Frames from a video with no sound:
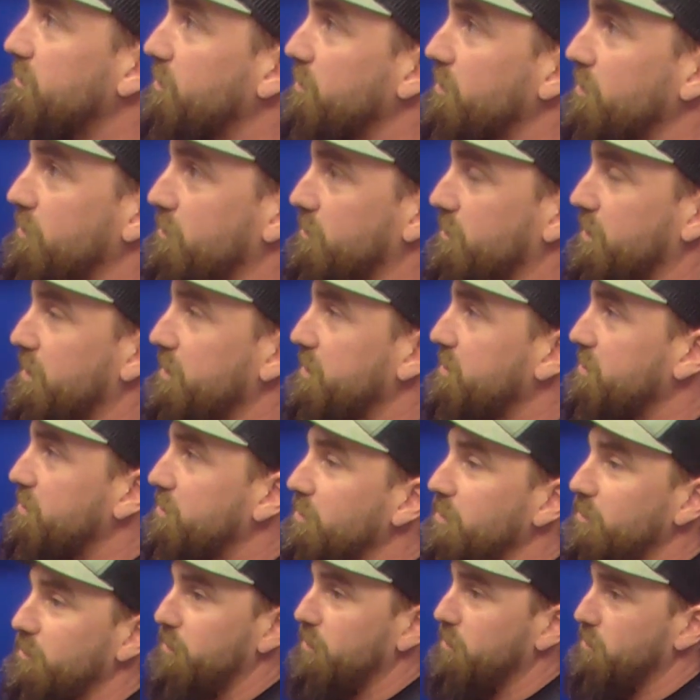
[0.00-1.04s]
what you, it
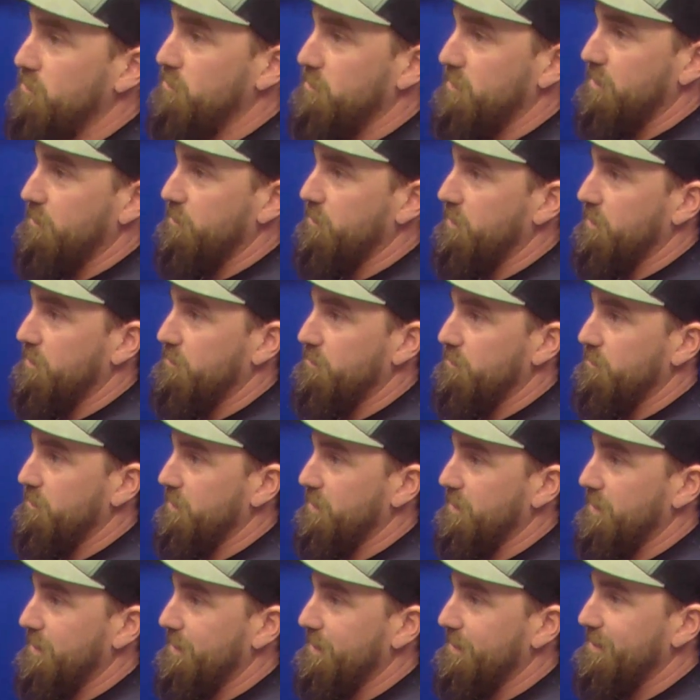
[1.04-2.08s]
couldn't be what you had planned for
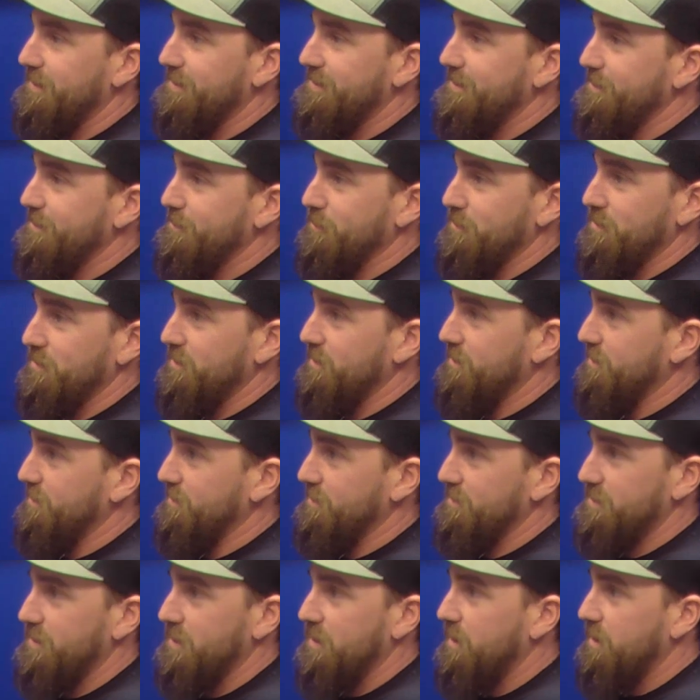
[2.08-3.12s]
me. Like, this is
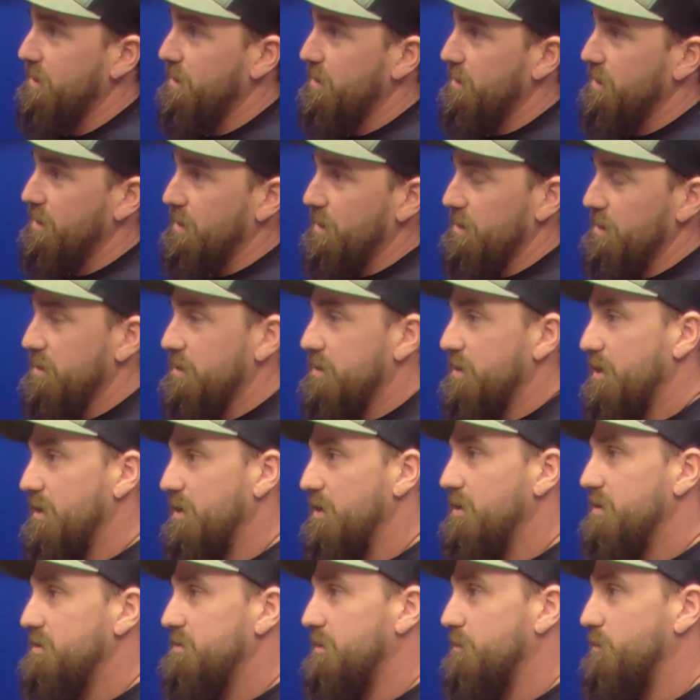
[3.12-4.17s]
ridiculous. And the
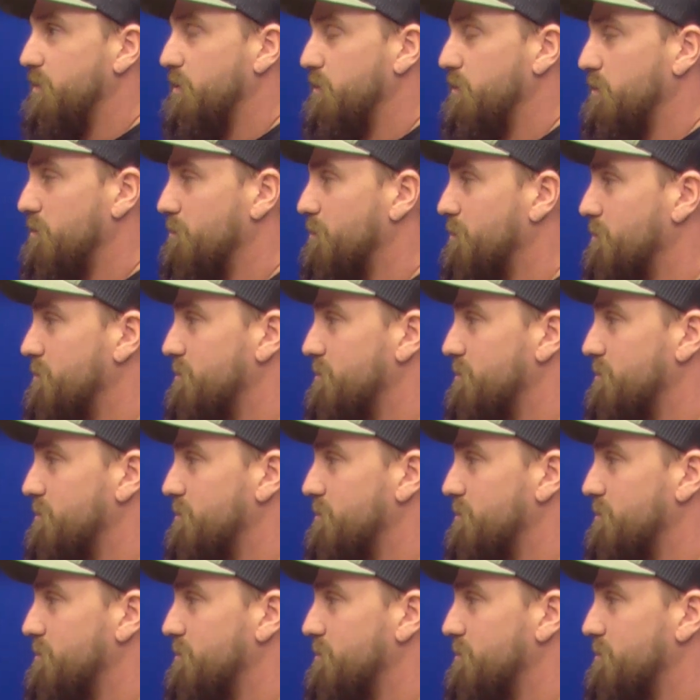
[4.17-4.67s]
thing is that people don't